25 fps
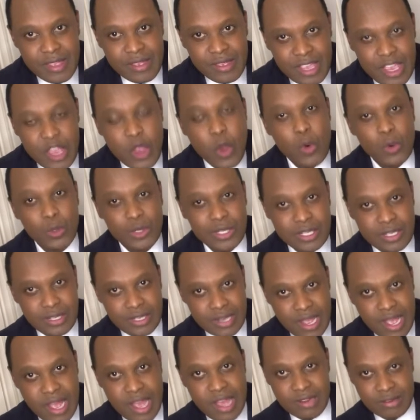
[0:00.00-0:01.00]
he will
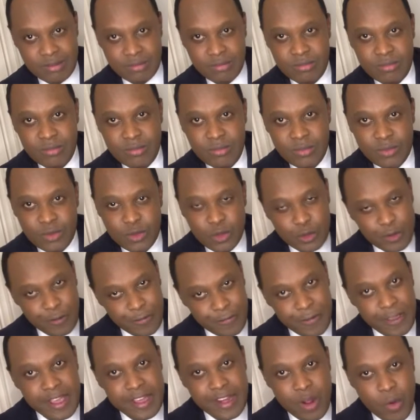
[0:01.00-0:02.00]
start to
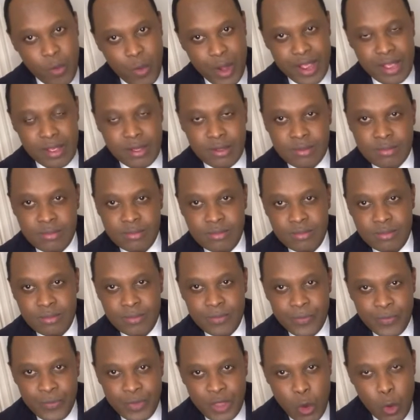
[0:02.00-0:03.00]
fade away.
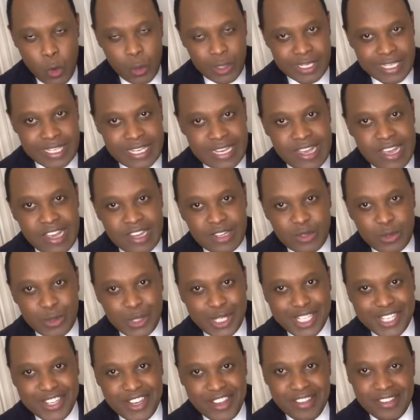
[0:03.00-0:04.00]
He will start
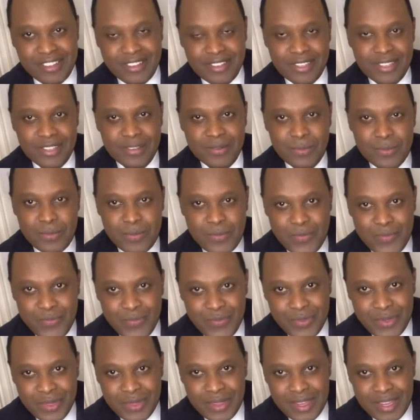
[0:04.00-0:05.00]
to change.
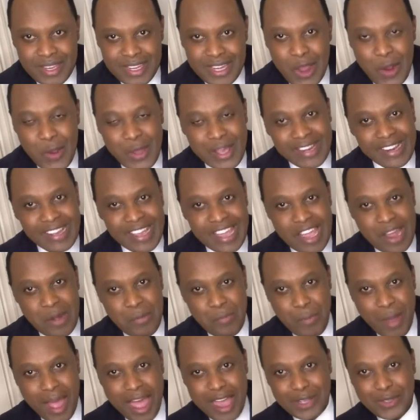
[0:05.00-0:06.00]
Now he'll
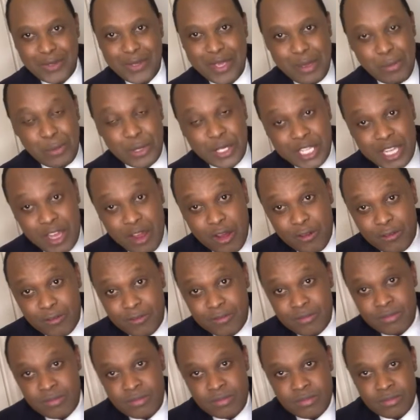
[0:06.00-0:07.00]
get back to himself.